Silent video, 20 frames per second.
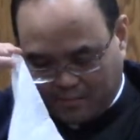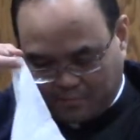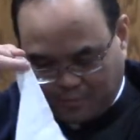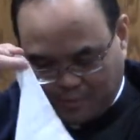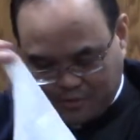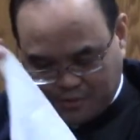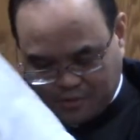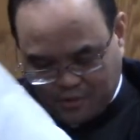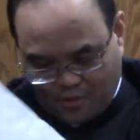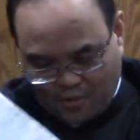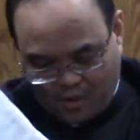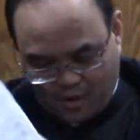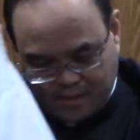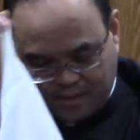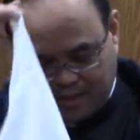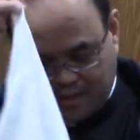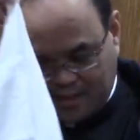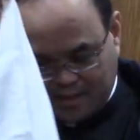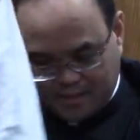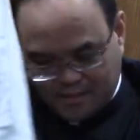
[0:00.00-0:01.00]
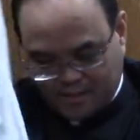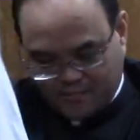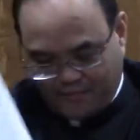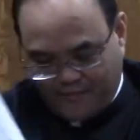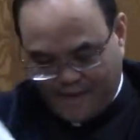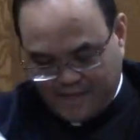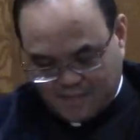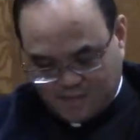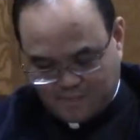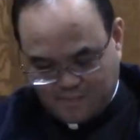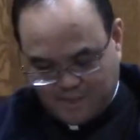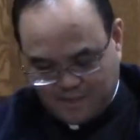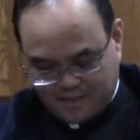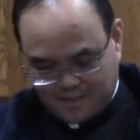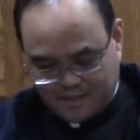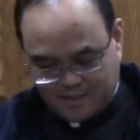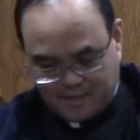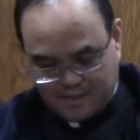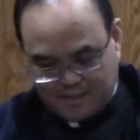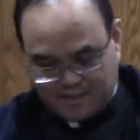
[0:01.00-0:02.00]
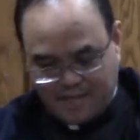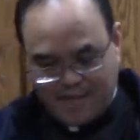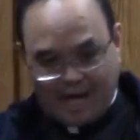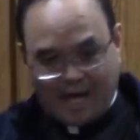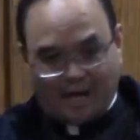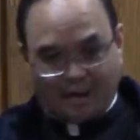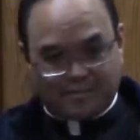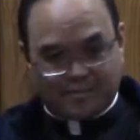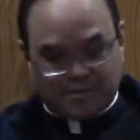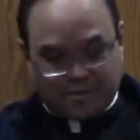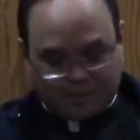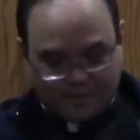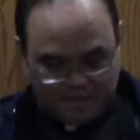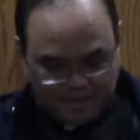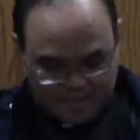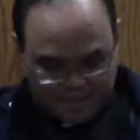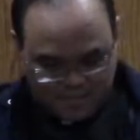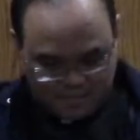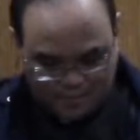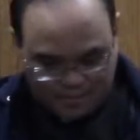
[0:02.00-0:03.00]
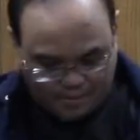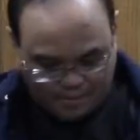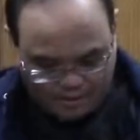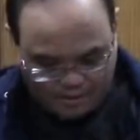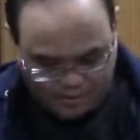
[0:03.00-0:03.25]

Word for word: puts on his vestments and his alb. So this is what it